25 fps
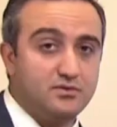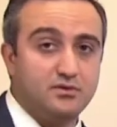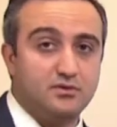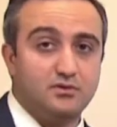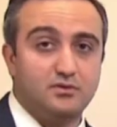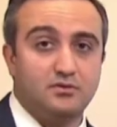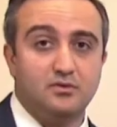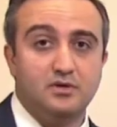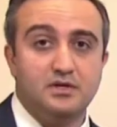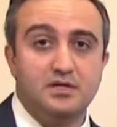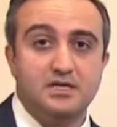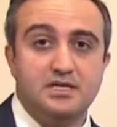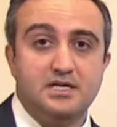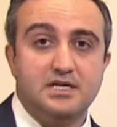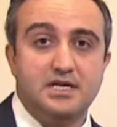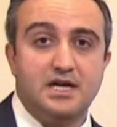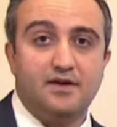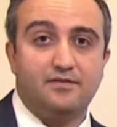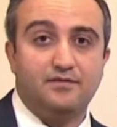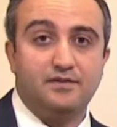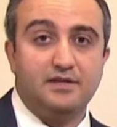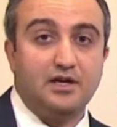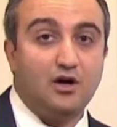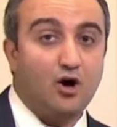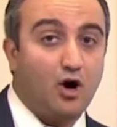So
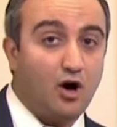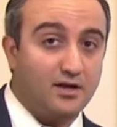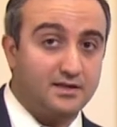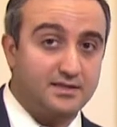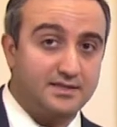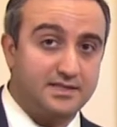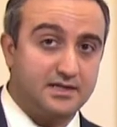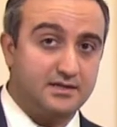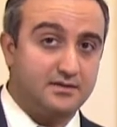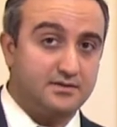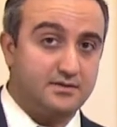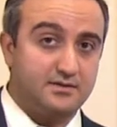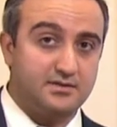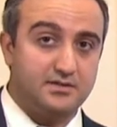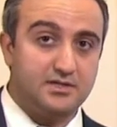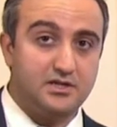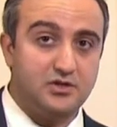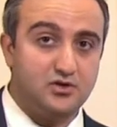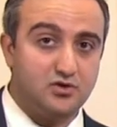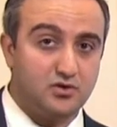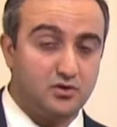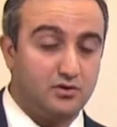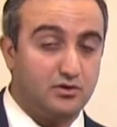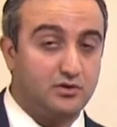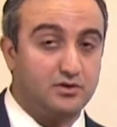if the onset of the
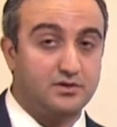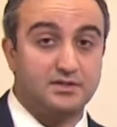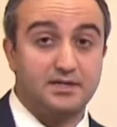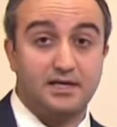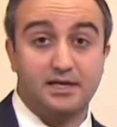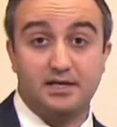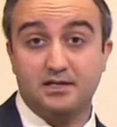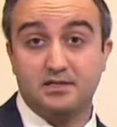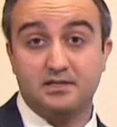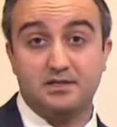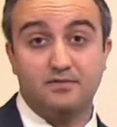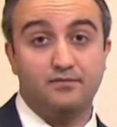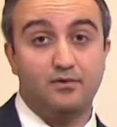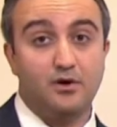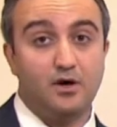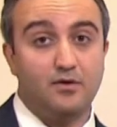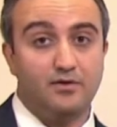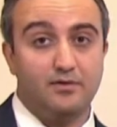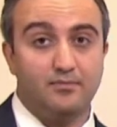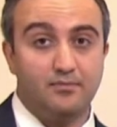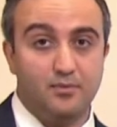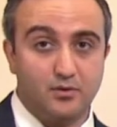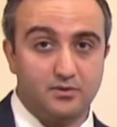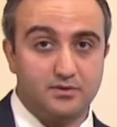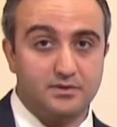seizure looks like it's
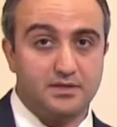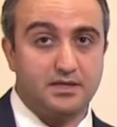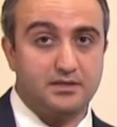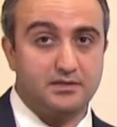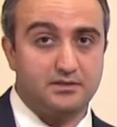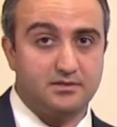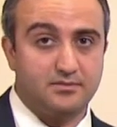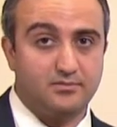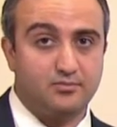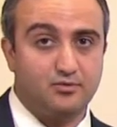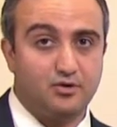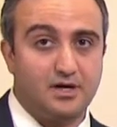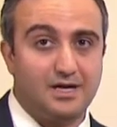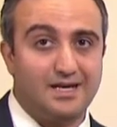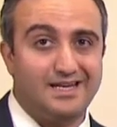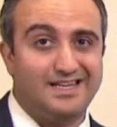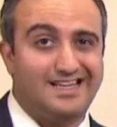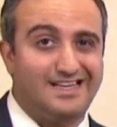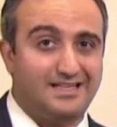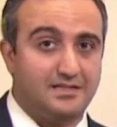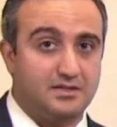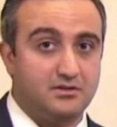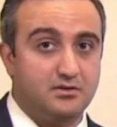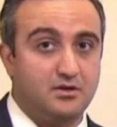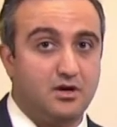involving both sides of the brain,
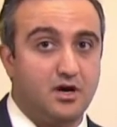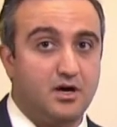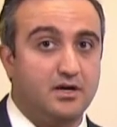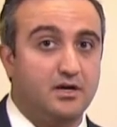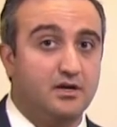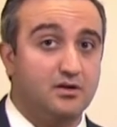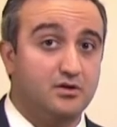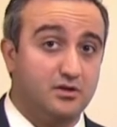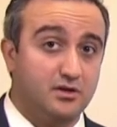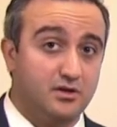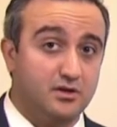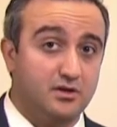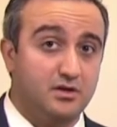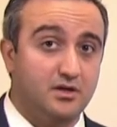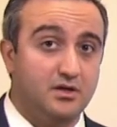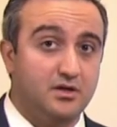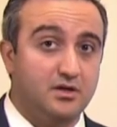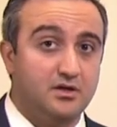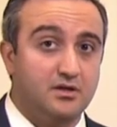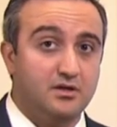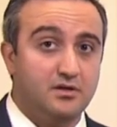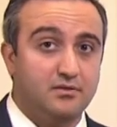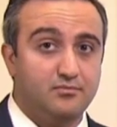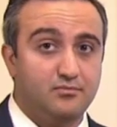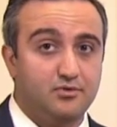that's not a good
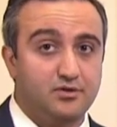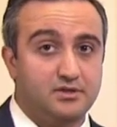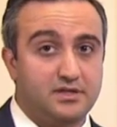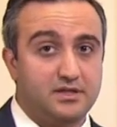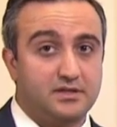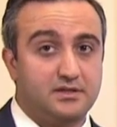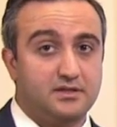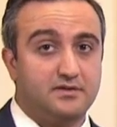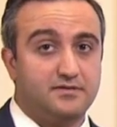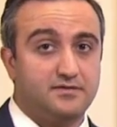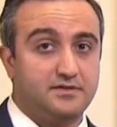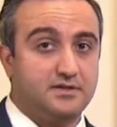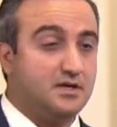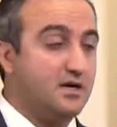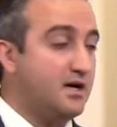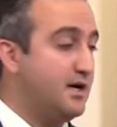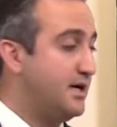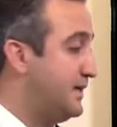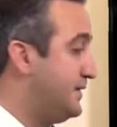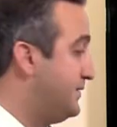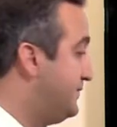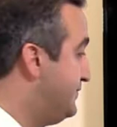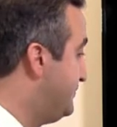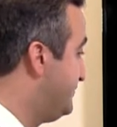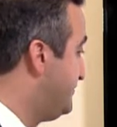predictive
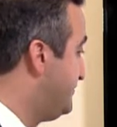sign.